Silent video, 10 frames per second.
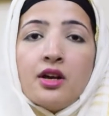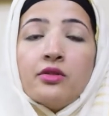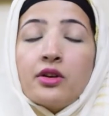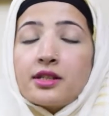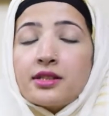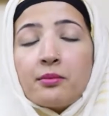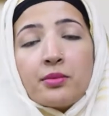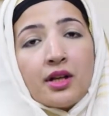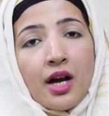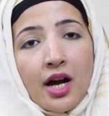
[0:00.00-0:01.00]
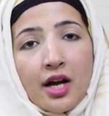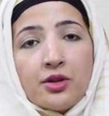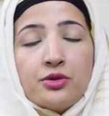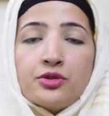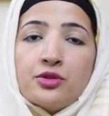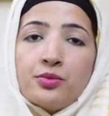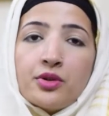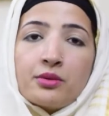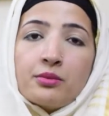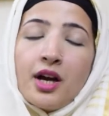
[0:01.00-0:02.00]
For example, I used to
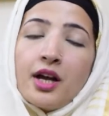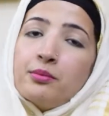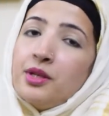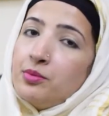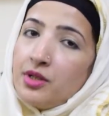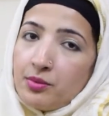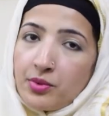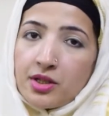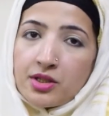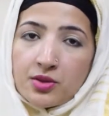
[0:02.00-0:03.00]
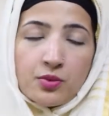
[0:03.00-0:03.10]
put my BP apparatus,